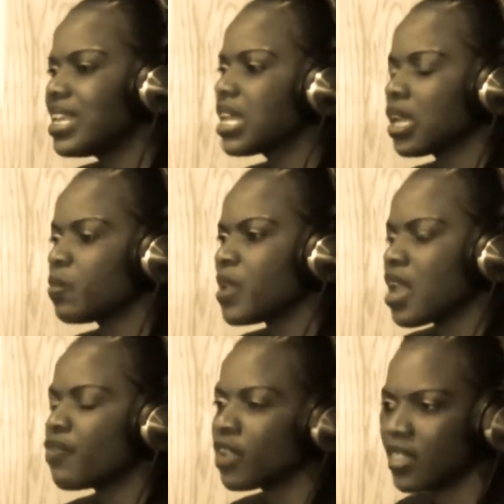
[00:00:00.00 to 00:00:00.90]
And He can
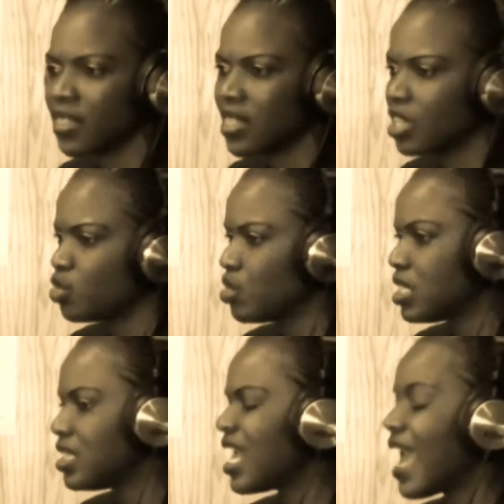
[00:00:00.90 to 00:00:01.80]
be everything that you
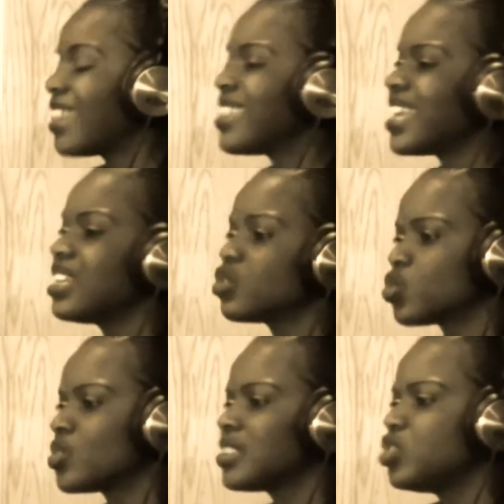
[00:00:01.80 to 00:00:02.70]
need. And there is
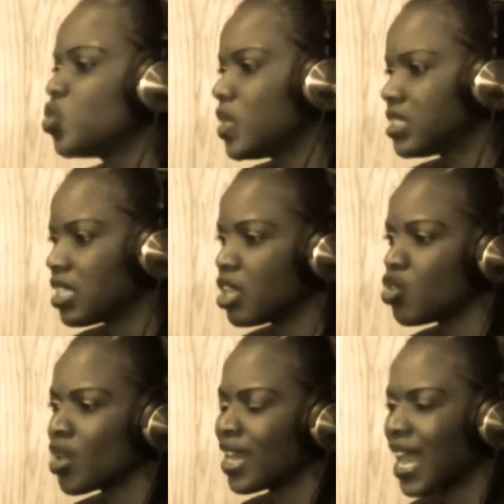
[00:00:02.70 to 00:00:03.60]
no situation
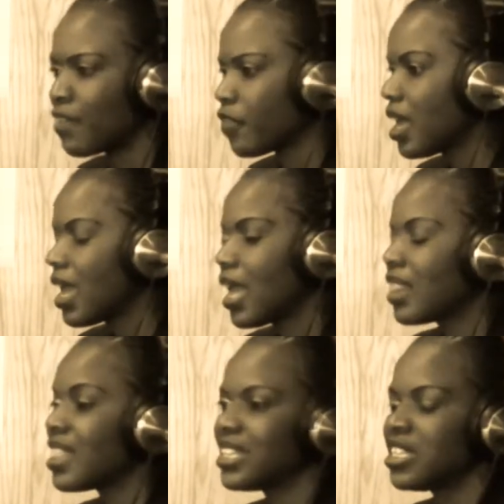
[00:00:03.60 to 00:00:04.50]
in your life
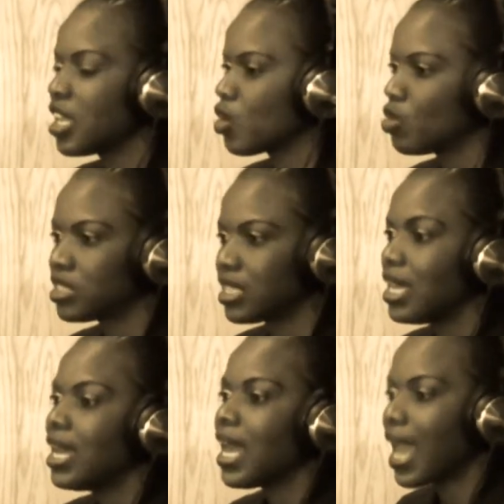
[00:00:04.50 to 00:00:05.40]
that He cannot
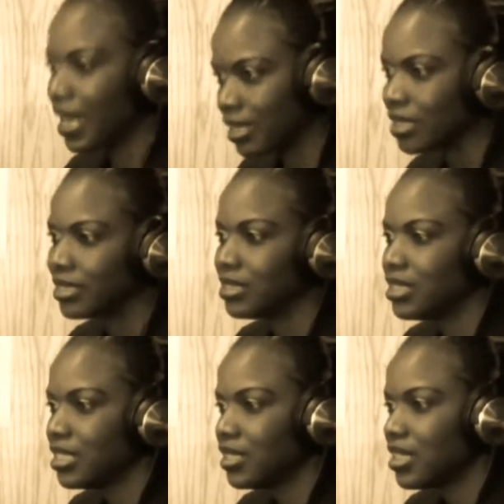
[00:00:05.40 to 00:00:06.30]
handle.
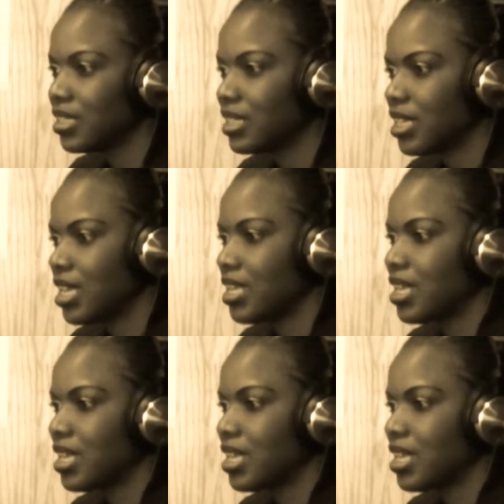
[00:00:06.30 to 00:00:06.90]
Mm.